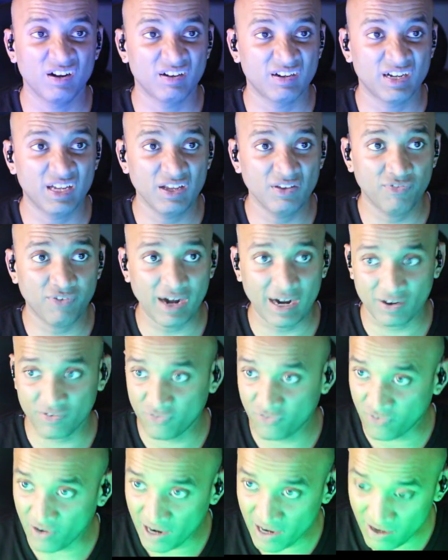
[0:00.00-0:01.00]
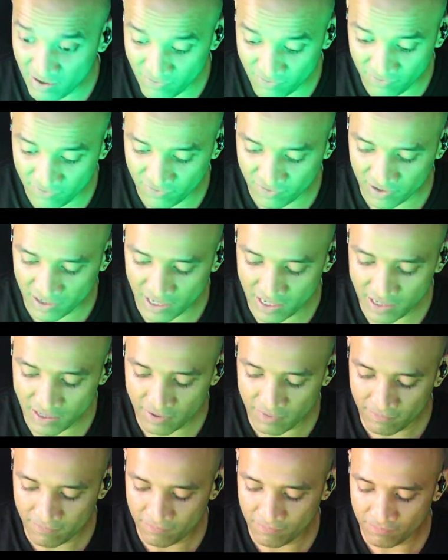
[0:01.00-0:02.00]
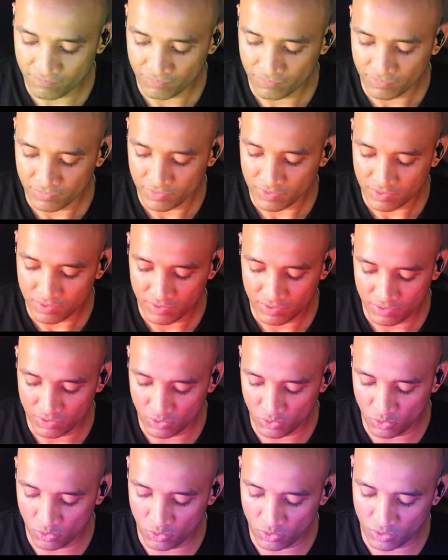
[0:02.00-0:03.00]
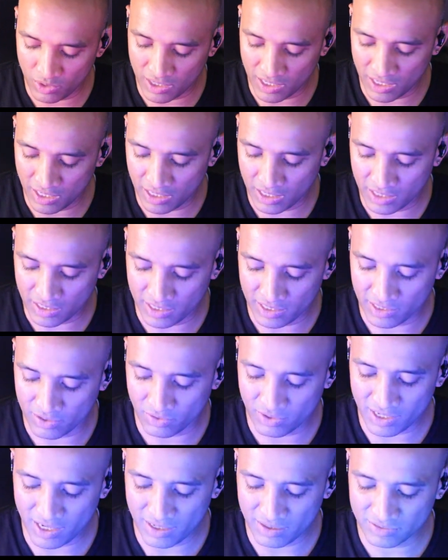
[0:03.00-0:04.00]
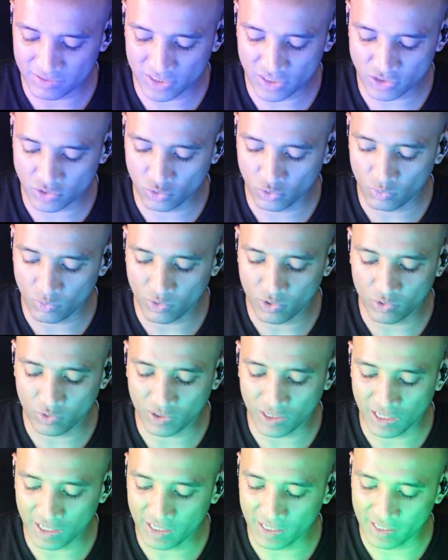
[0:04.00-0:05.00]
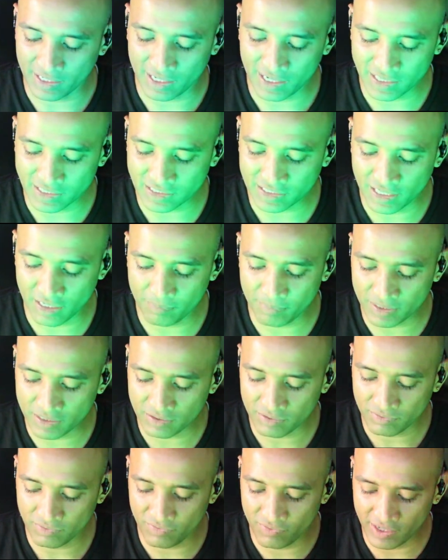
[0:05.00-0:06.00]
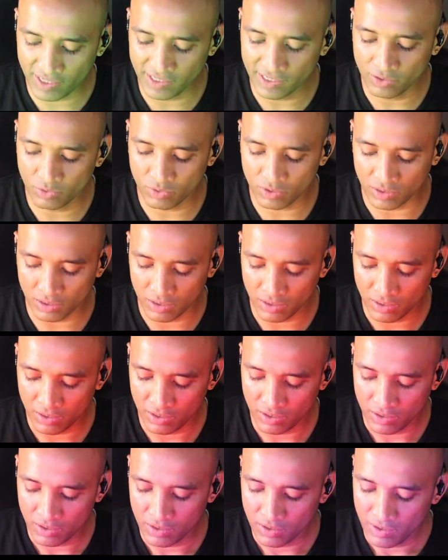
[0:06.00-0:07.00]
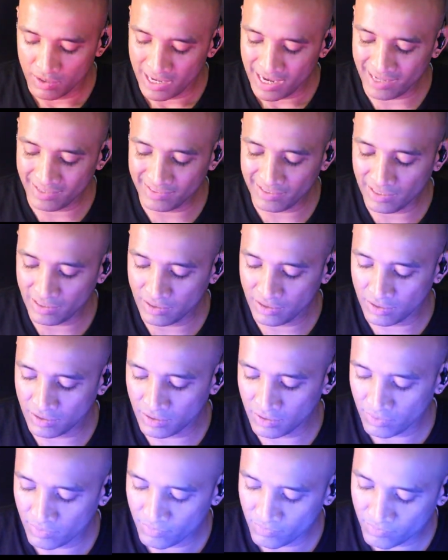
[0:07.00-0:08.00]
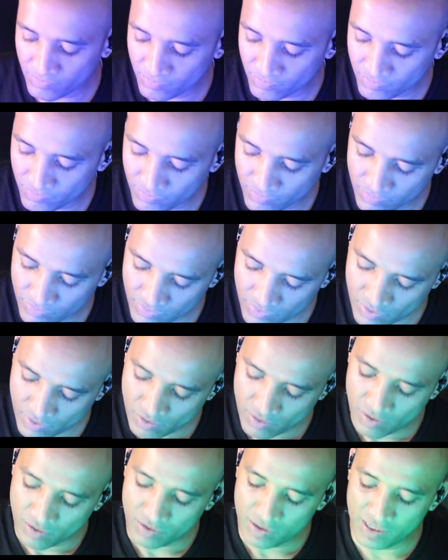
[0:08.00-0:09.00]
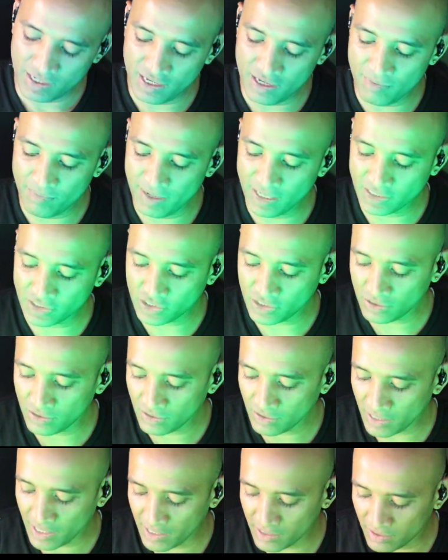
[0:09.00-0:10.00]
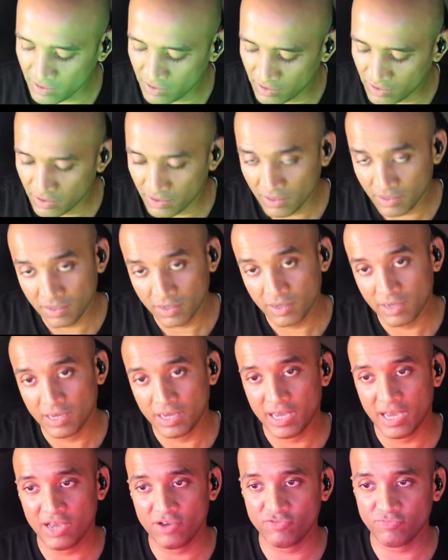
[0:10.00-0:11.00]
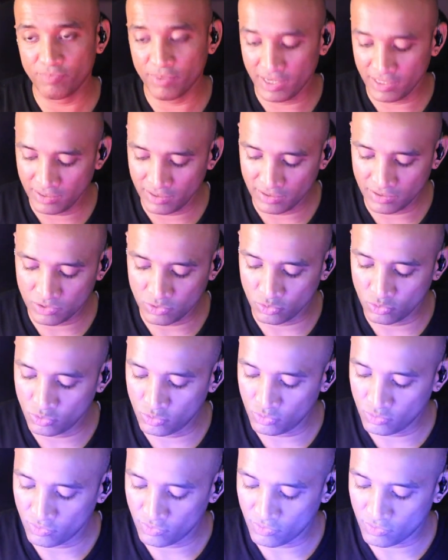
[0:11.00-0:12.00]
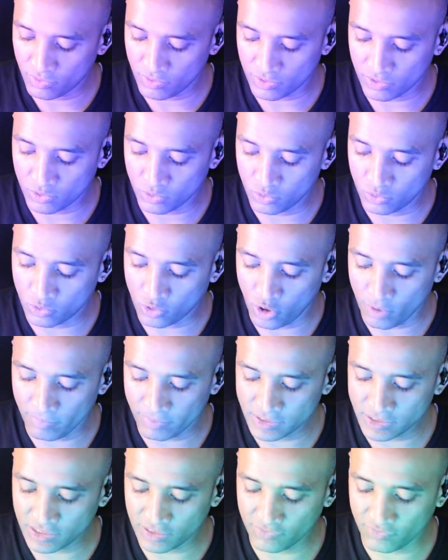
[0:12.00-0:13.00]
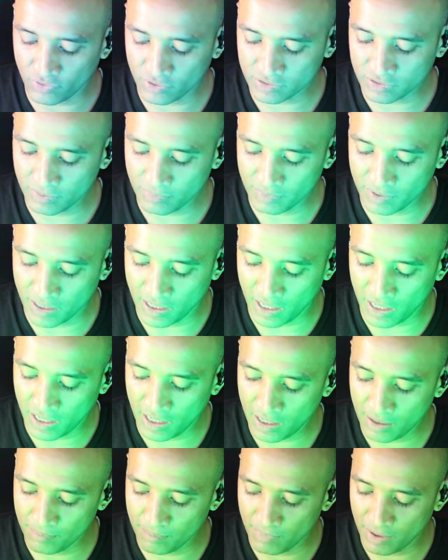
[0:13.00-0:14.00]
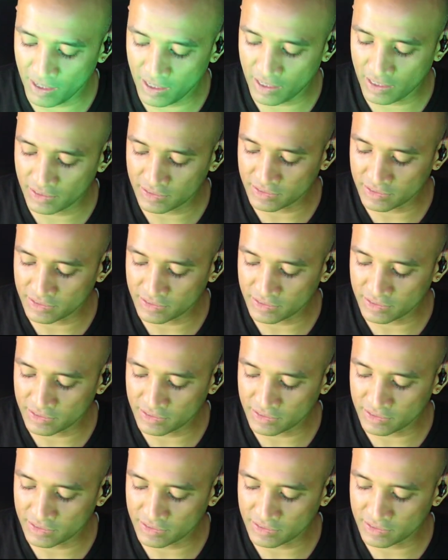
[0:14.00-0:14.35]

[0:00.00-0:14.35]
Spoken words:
D flat 5, right? No ga here, okay? I just don't want to color it. Let's keep it very neutral. And then a E major and a F minor to compensate for the ga, ma,